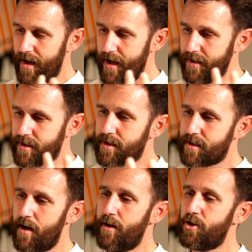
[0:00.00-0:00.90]
is
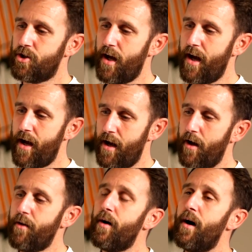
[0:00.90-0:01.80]
such
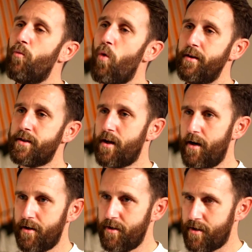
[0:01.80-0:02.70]
a, a, a one
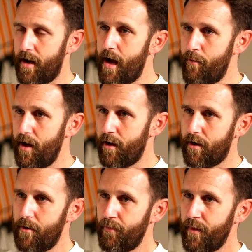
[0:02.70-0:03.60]
sided dynamic.
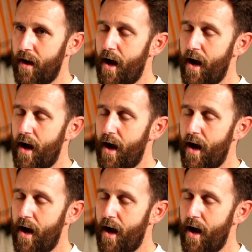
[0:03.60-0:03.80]
Mm.